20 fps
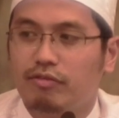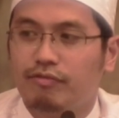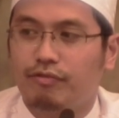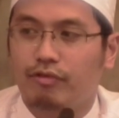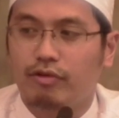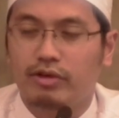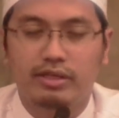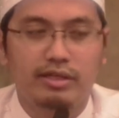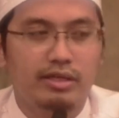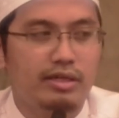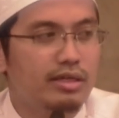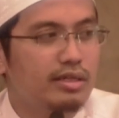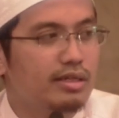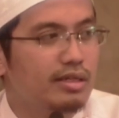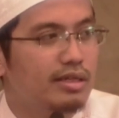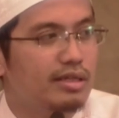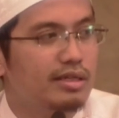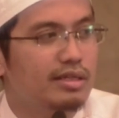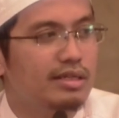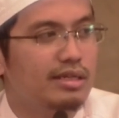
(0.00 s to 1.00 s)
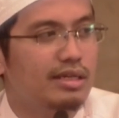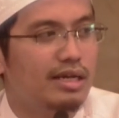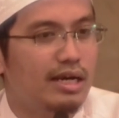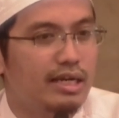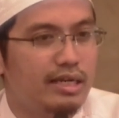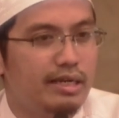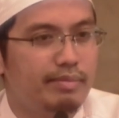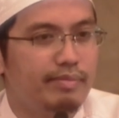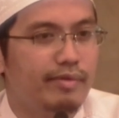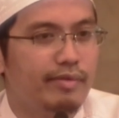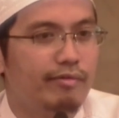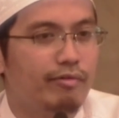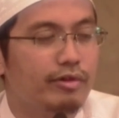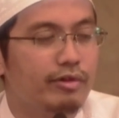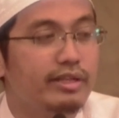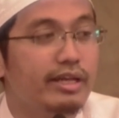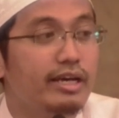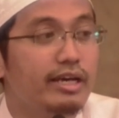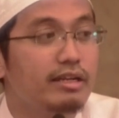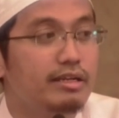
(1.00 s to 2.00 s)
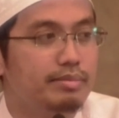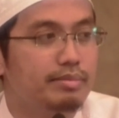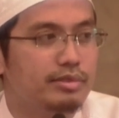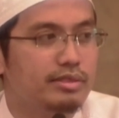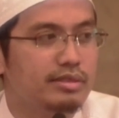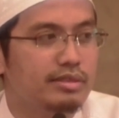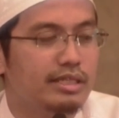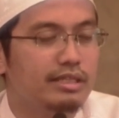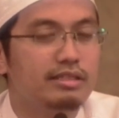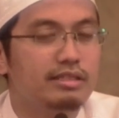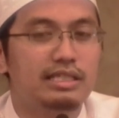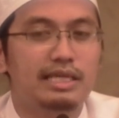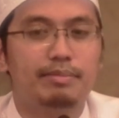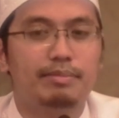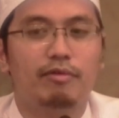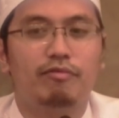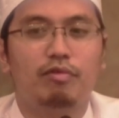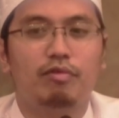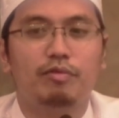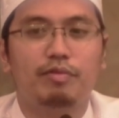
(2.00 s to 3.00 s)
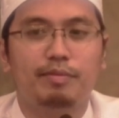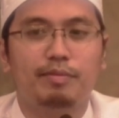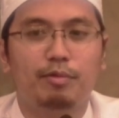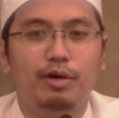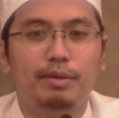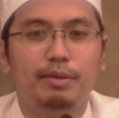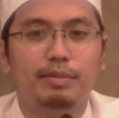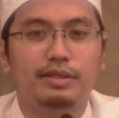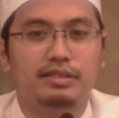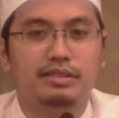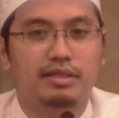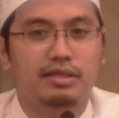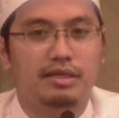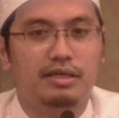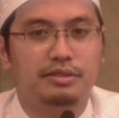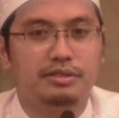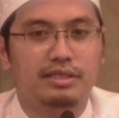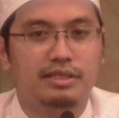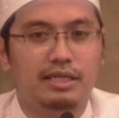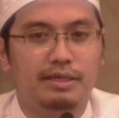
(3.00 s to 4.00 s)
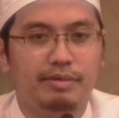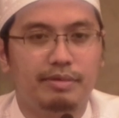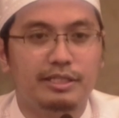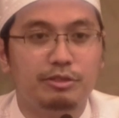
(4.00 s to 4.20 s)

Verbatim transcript: for the Arab, for the Arabs at the time of Prophet Muhammad sallallahu alaihi wasallam.